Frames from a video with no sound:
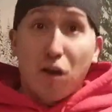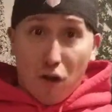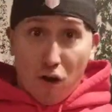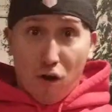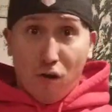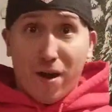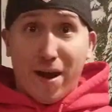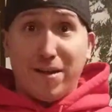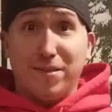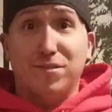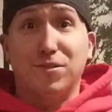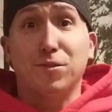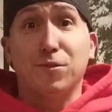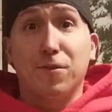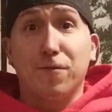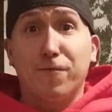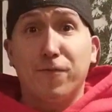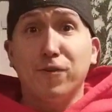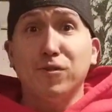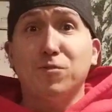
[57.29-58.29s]
Alright, so
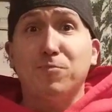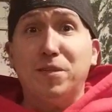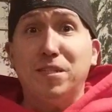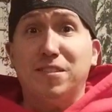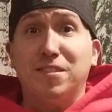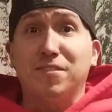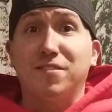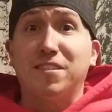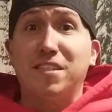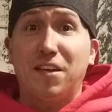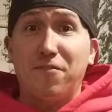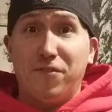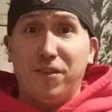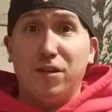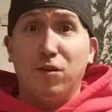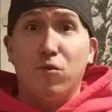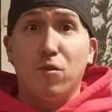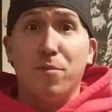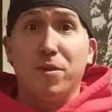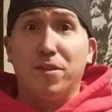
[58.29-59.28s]
the first piece of safety
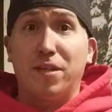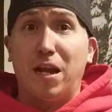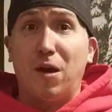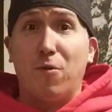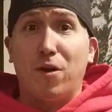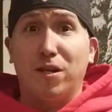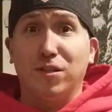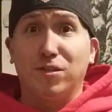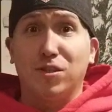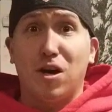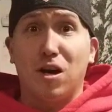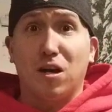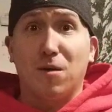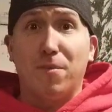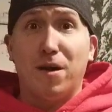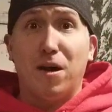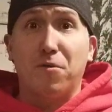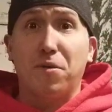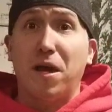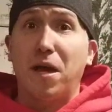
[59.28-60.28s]
equipment that I want to talk
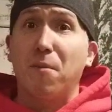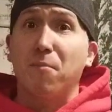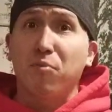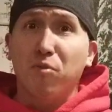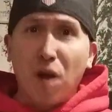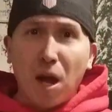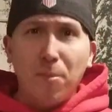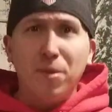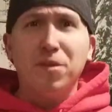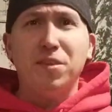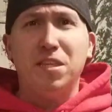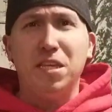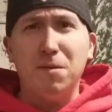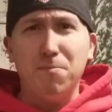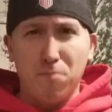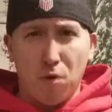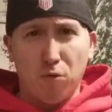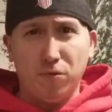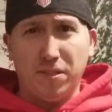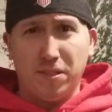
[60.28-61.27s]
about, and probably the
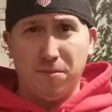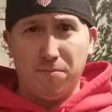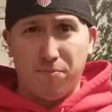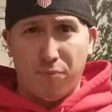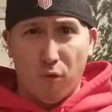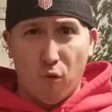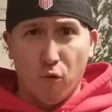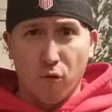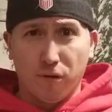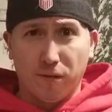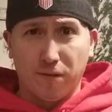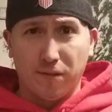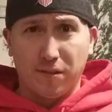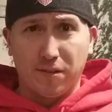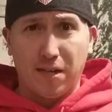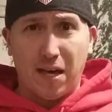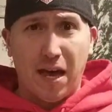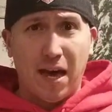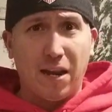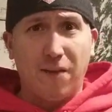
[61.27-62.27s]
most
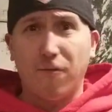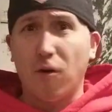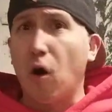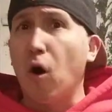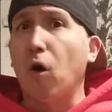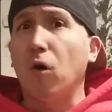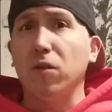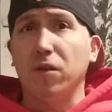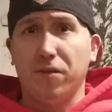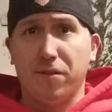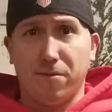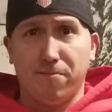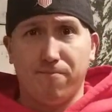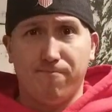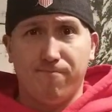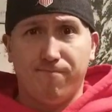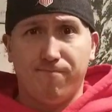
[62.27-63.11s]
important out of all of them,